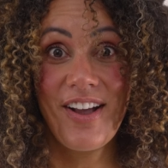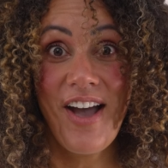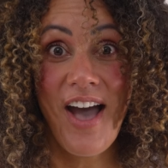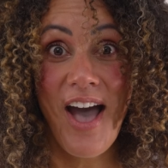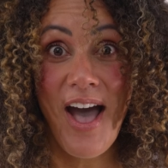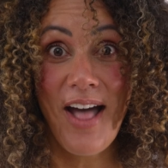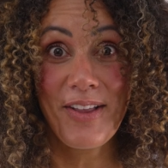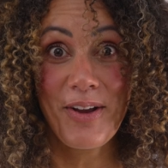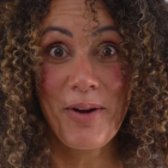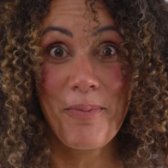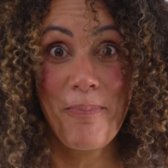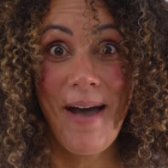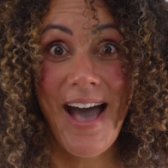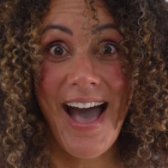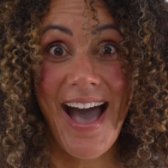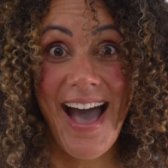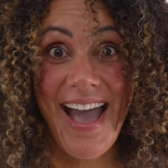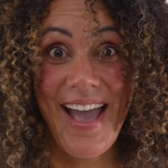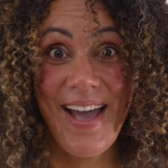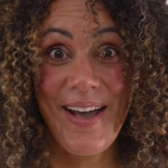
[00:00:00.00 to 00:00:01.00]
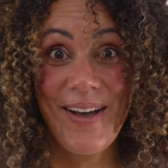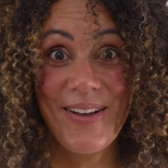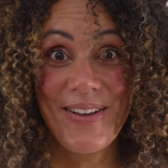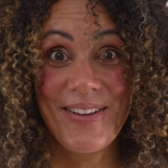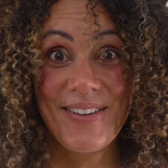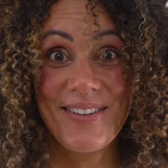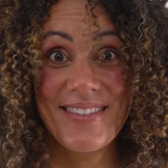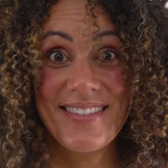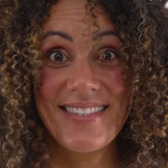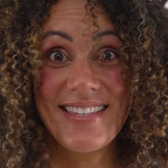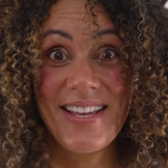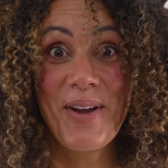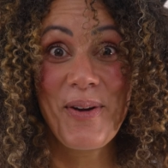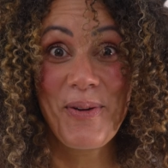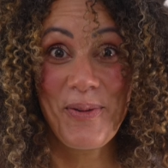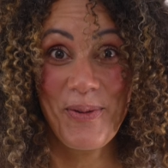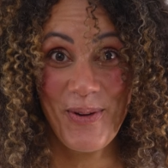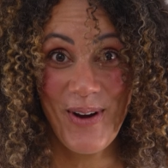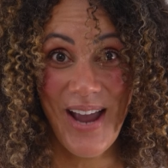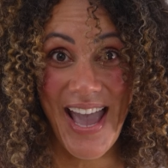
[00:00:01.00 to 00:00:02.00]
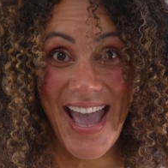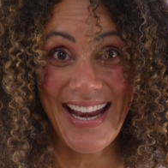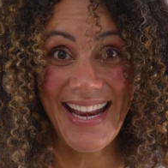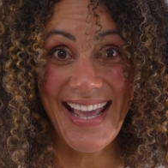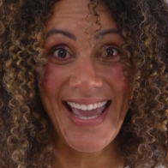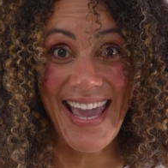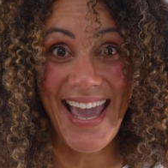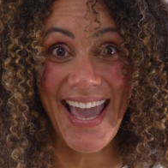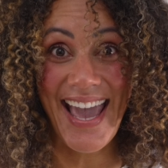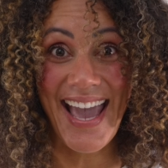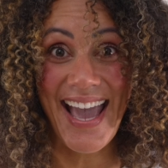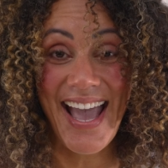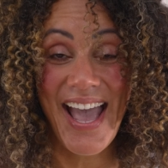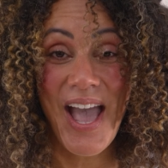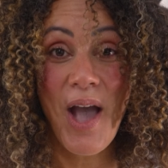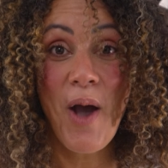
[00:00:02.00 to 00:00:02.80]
color piles. Ready?